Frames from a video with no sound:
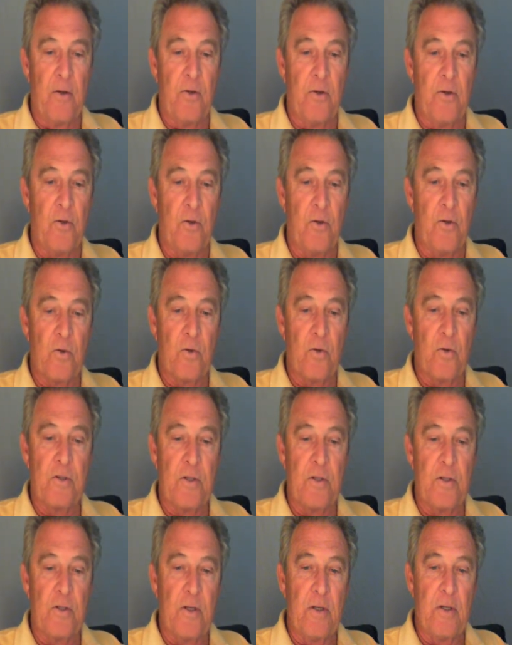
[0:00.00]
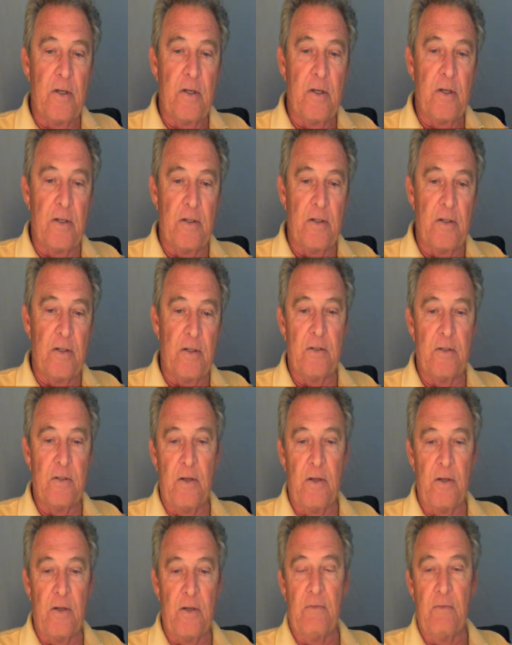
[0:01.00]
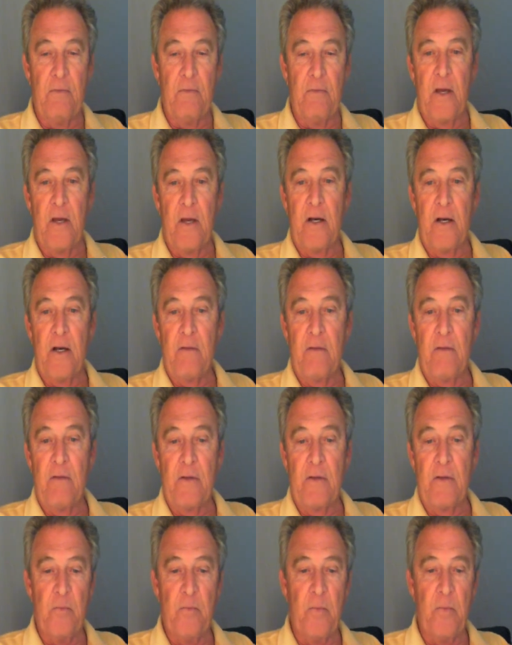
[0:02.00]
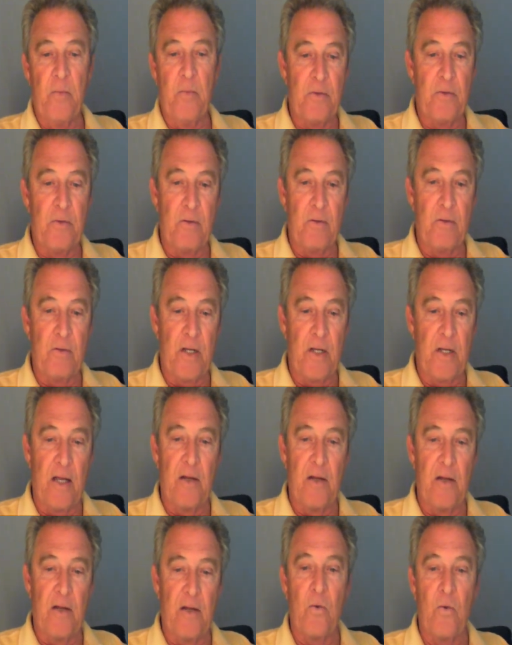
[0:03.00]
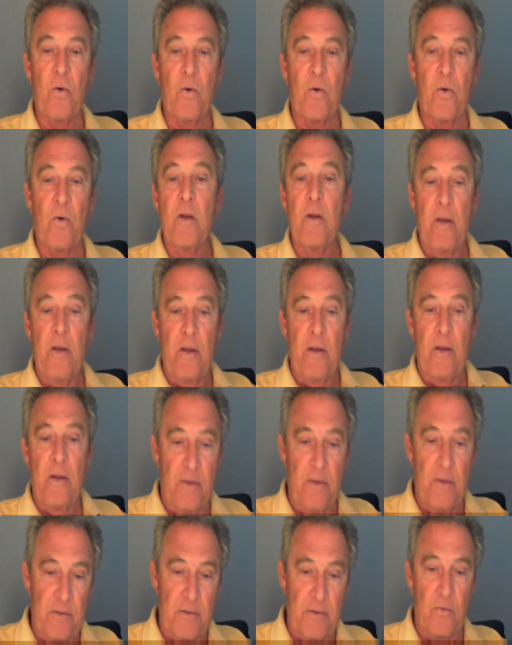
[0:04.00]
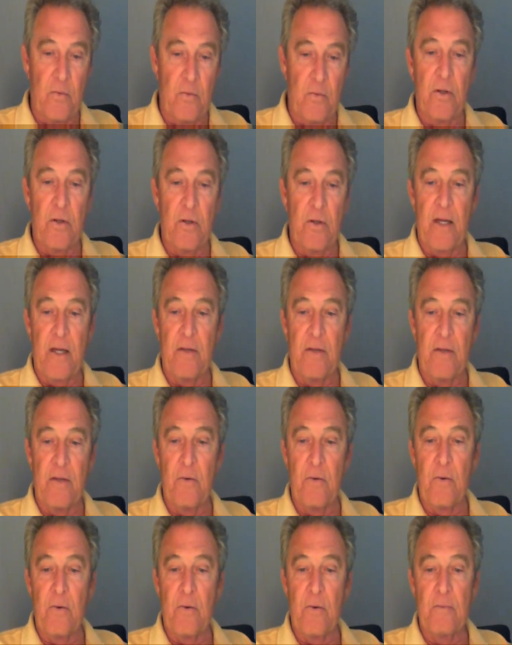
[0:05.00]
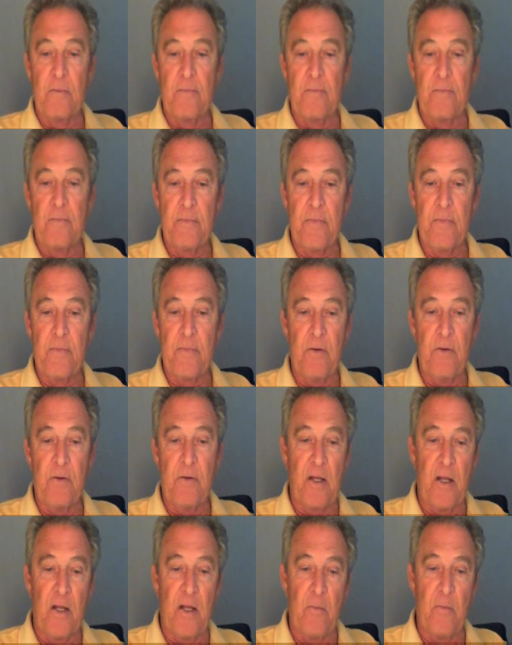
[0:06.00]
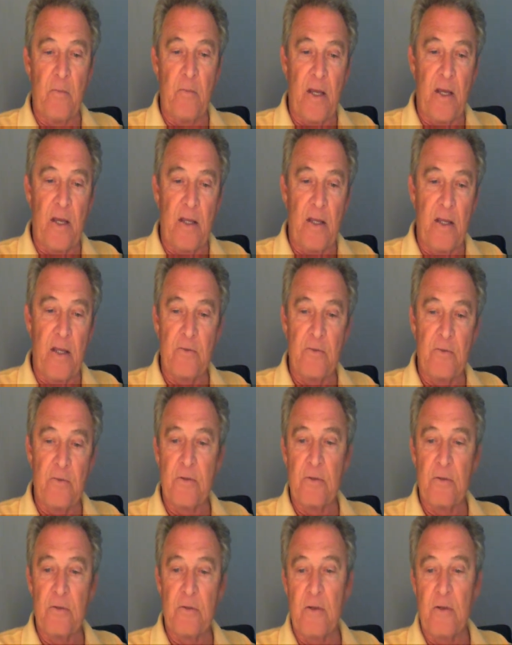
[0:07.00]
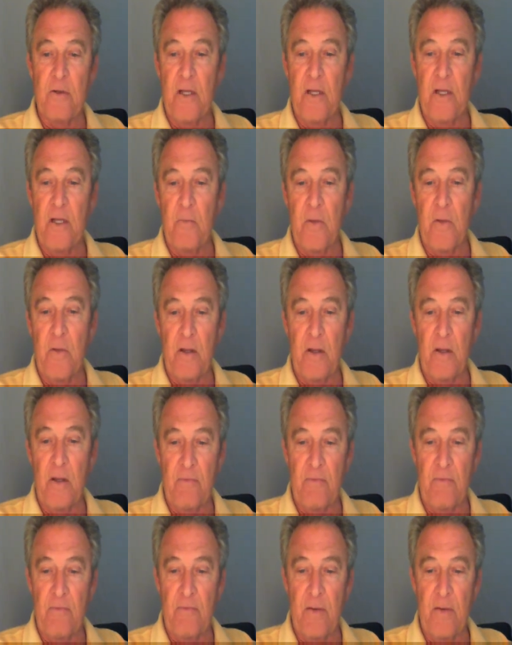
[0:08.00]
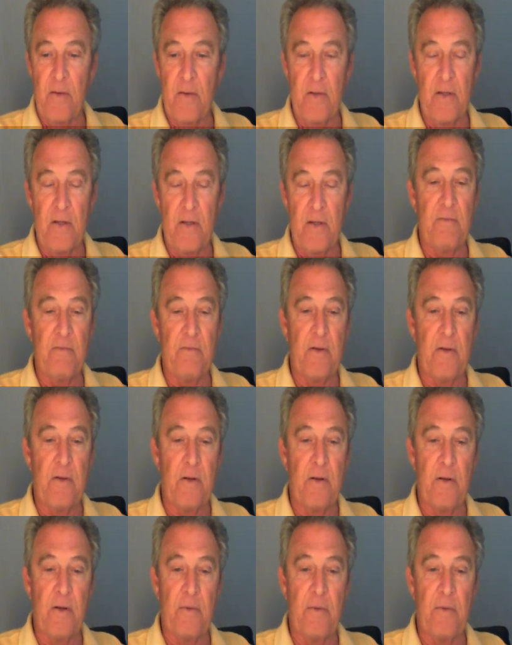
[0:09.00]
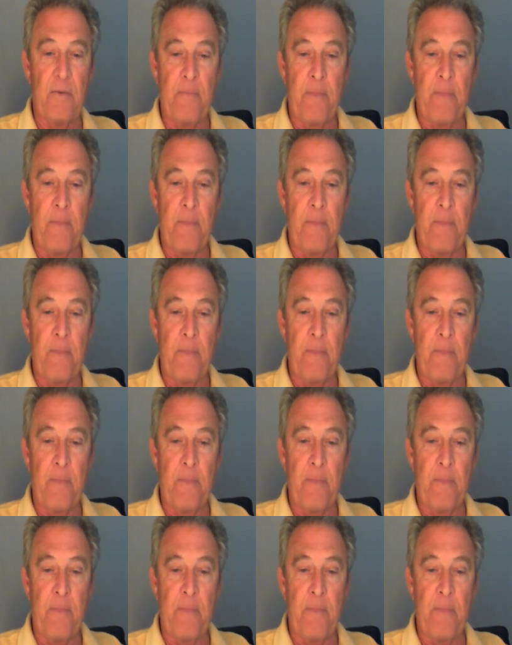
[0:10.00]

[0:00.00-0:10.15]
doors is if you've got an elevation built and you're going to add a door, this is where you'll add the door. And you can add it by entrance, or you can add it by frame, leaf, and